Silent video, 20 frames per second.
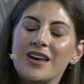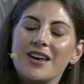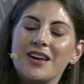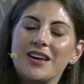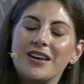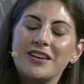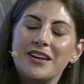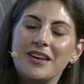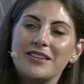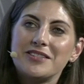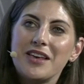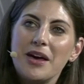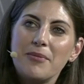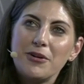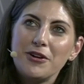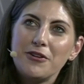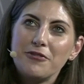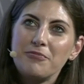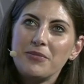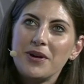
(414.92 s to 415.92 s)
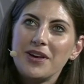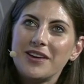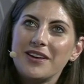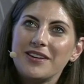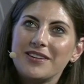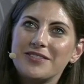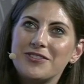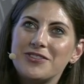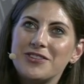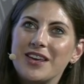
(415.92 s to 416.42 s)
An example of
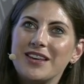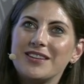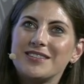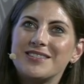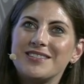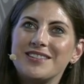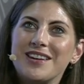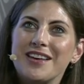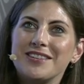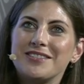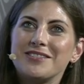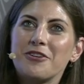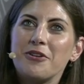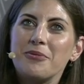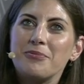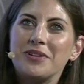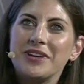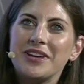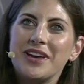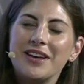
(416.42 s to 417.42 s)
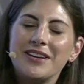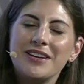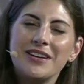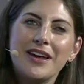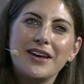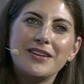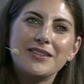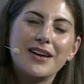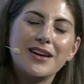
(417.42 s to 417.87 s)
making things less complicated.